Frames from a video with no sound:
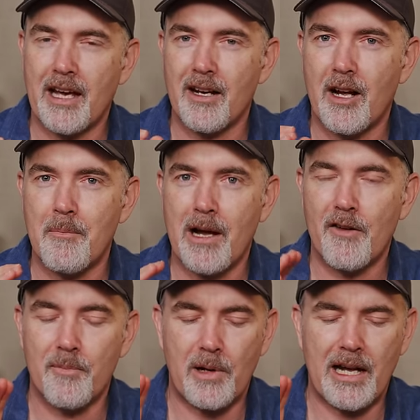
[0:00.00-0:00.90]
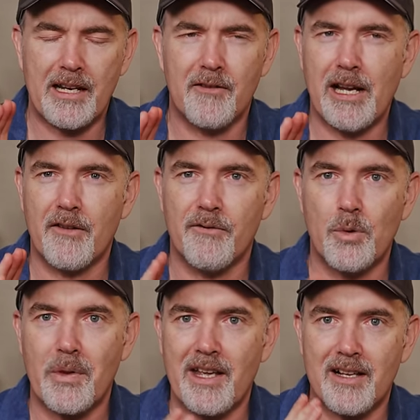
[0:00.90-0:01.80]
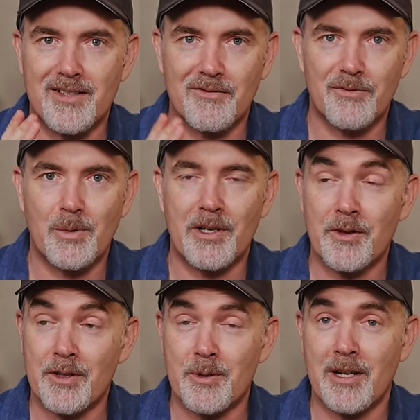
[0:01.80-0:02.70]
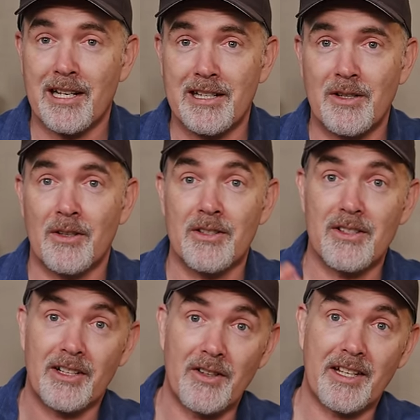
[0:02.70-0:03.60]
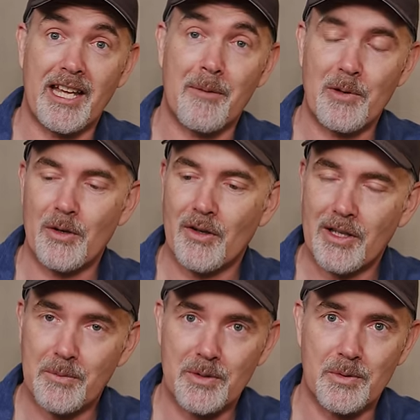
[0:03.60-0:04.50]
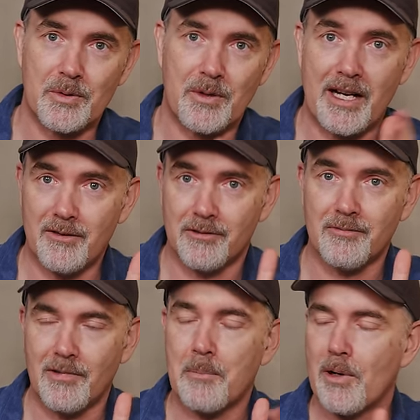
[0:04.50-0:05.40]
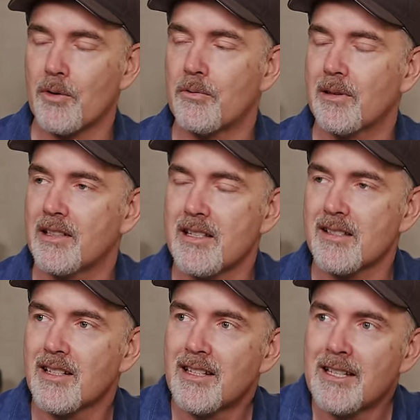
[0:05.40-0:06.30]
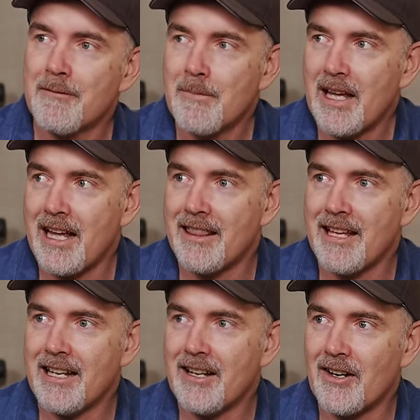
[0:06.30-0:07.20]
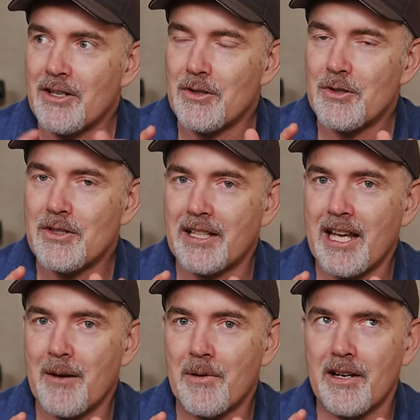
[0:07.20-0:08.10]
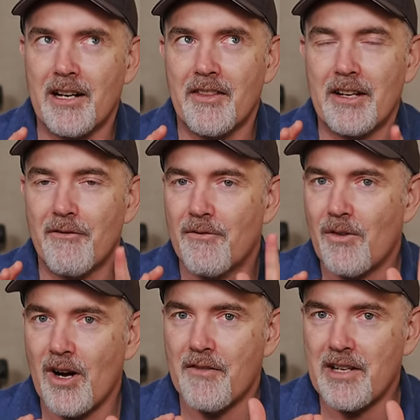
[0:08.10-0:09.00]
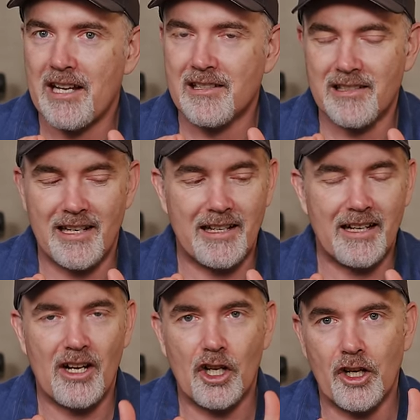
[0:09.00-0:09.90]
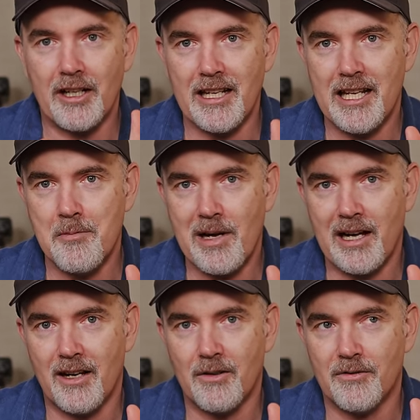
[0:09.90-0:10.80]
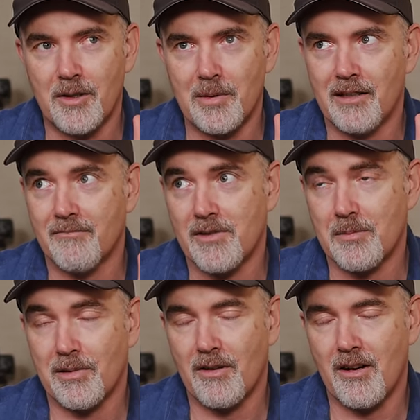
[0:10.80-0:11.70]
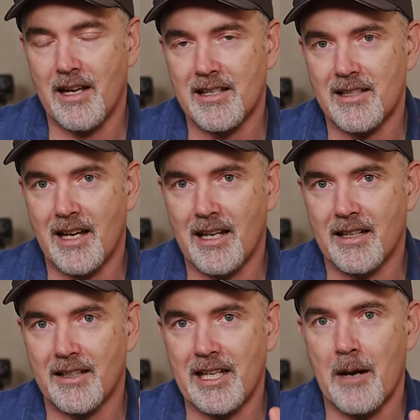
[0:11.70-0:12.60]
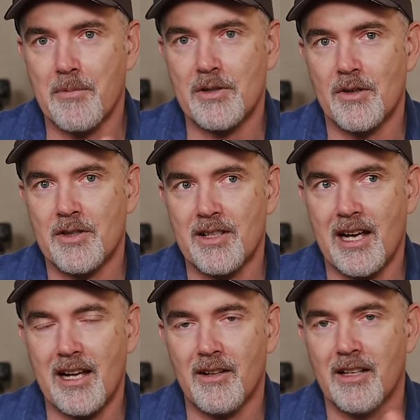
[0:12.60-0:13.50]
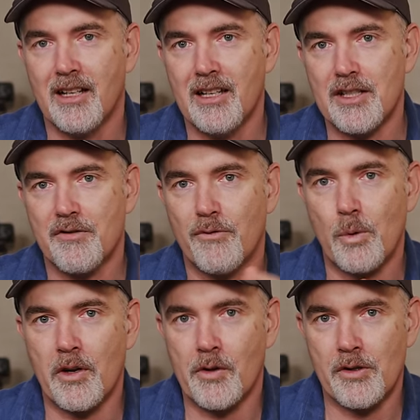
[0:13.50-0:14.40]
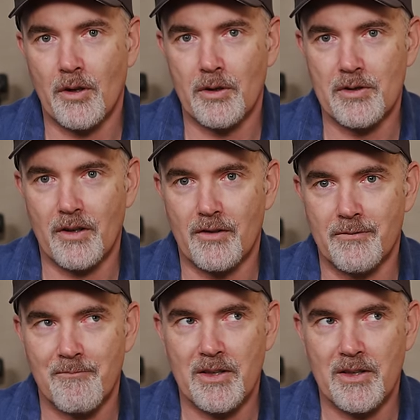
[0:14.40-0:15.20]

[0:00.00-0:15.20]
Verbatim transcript: that. I may have paid around four thousand four hundred Australian dollars. I got the camera early, which was great, or upon release, and then I used the camera, and I think five days later, I got an email from a supplier saying, the camera's on sale, it's four hundred dollars off.